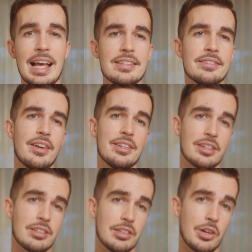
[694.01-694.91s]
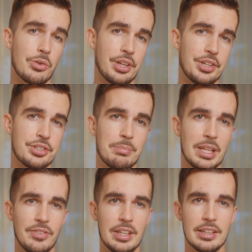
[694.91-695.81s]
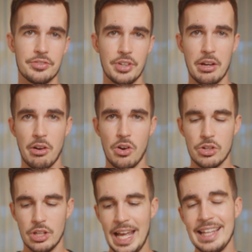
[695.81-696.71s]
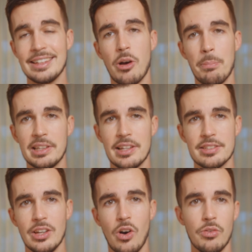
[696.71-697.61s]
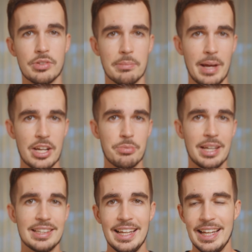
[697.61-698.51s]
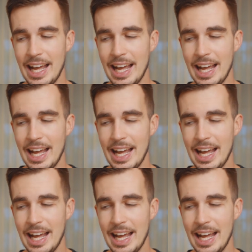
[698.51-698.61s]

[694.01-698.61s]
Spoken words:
as there is a clear correlation between the track record and competency of the management